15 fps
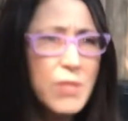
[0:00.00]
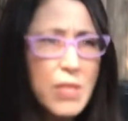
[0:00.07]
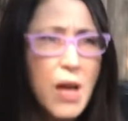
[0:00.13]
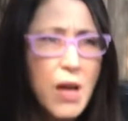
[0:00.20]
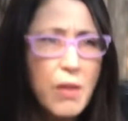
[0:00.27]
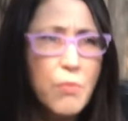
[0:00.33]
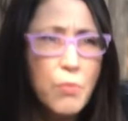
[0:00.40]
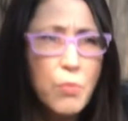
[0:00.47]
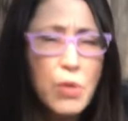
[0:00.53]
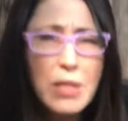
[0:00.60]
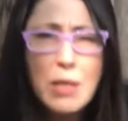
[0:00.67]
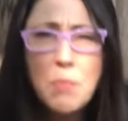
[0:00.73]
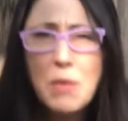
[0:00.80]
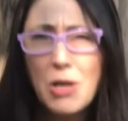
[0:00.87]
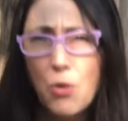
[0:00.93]
not
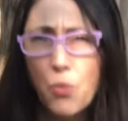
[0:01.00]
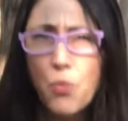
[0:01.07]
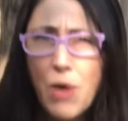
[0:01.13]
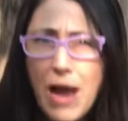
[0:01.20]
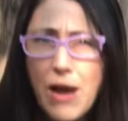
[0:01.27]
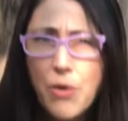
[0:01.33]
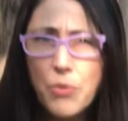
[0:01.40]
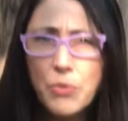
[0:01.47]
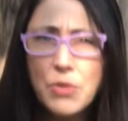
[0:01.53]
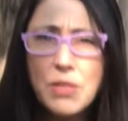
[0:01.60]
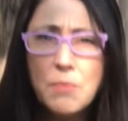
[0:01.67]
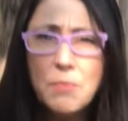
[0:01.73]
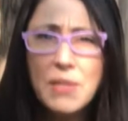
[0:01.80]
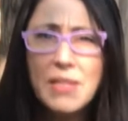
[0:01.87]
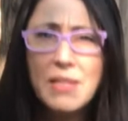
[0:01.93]
really big around,
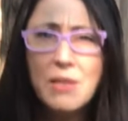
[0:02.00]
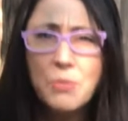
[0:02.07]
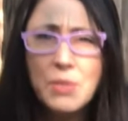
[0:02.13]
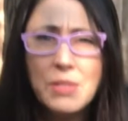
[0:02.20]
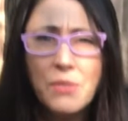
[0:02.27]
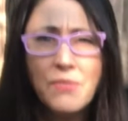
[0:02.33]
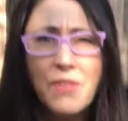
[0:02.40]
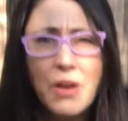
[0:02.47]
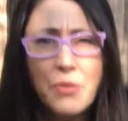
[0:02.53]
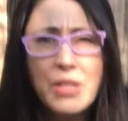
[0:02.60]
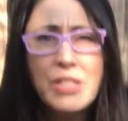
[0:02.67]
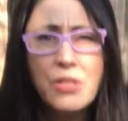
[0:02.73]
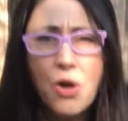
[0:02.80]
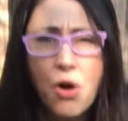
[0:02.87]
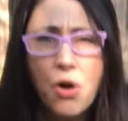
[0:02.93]
but it was a
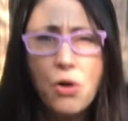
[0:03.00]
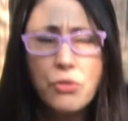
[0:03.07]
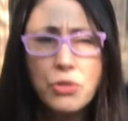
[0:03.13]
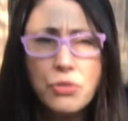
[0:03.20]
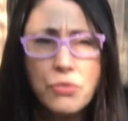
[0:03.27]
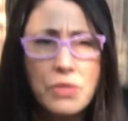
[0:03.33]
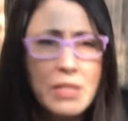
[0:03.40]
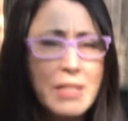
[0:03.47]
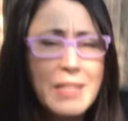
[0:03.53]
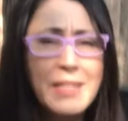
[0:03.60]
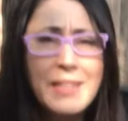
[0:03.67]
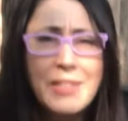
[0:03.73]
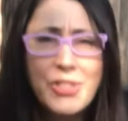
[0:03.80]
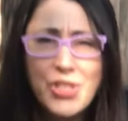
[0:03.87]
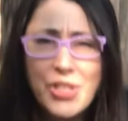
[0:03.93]
very tall tree,
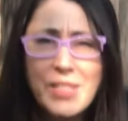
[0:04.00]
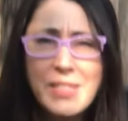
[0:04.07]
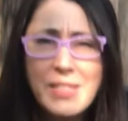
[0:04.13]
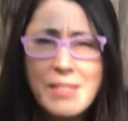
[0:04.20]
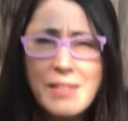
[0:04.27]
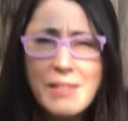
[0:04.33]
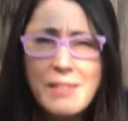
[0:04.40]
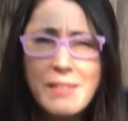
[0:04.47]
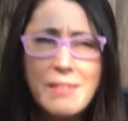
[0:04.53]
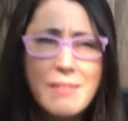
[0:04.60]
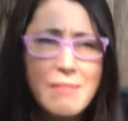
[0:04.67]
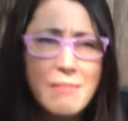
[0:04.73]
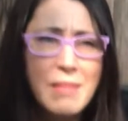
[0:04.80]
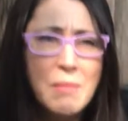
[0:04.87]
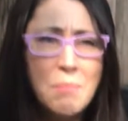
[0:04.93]
and
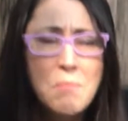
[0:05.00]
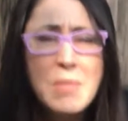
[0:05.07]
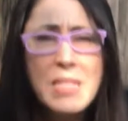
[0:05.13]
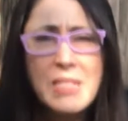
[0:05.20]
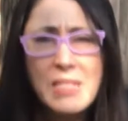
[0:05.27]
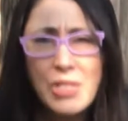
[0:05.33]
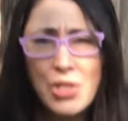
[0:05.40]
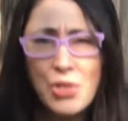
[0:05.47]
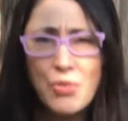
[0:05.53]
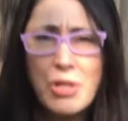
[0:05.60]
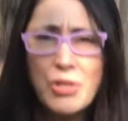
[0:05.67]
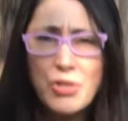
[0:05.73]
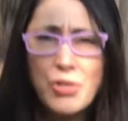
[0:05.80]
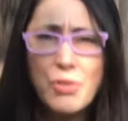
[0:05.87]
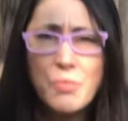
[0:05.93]
it missed a
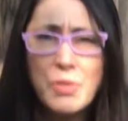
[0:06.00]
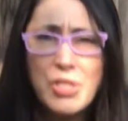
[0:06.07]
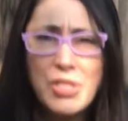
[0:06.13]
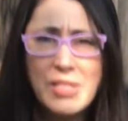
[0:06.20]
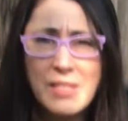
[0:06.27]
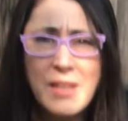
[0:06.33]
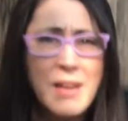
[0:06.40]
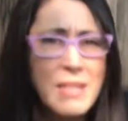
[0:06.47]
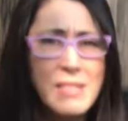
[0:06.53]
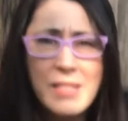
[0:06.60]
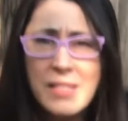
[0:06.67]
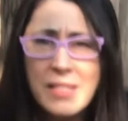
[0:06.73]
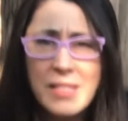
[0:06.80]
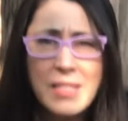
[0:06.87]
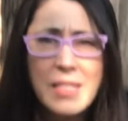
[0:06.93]
structure, which is nice.
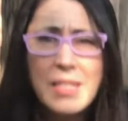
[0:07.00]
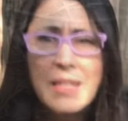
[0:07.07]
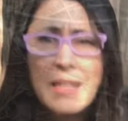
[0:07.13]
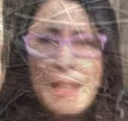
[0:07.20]
It didn't hit